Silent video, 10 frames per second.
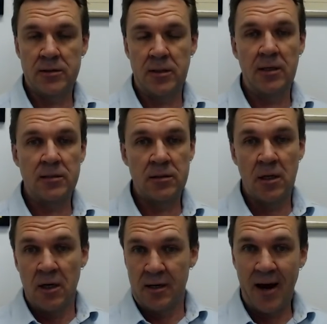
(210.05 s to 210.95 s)
There's
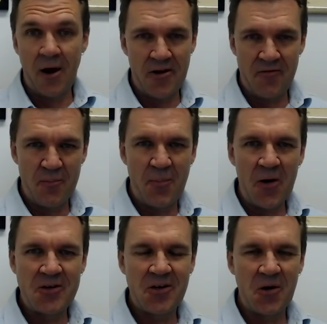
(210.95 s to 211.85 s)
now even
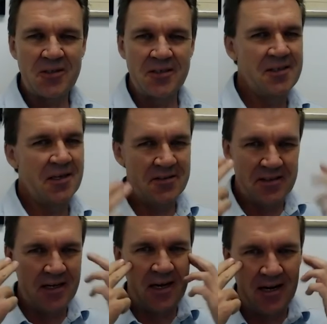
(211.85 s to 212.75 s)
Botox. Instead of
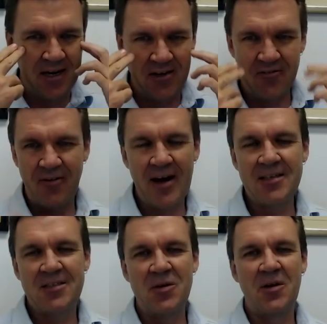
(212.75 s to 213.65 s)
sticking it in your
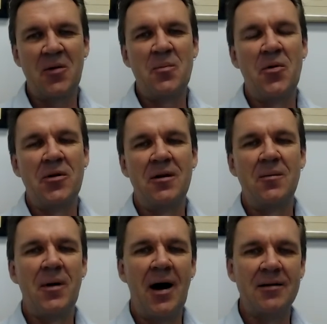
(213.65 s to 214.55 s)
face, you can put it
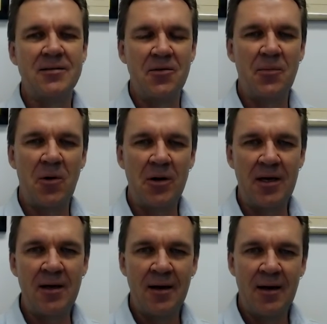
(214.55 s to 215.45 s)
in parts of the
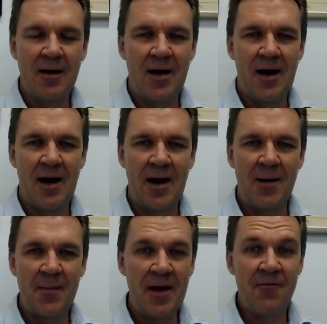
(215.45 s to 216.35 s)
body,
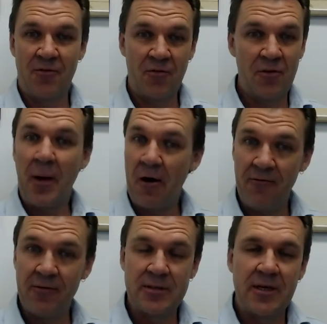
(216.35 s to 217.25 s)
even through the
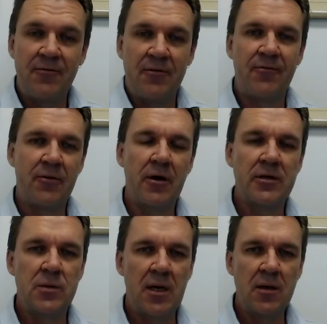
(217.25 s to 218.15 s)
pelvis, even for
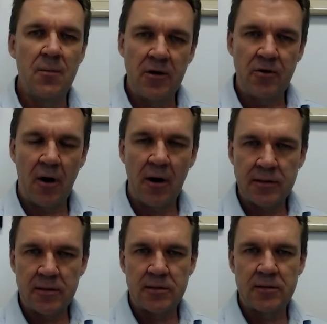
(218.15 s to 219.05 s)
those with
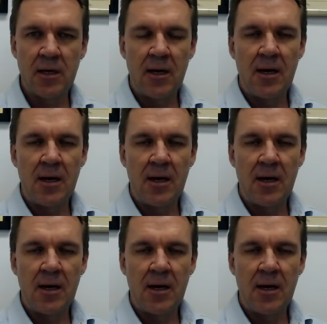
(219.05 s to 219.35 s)
endometriosis.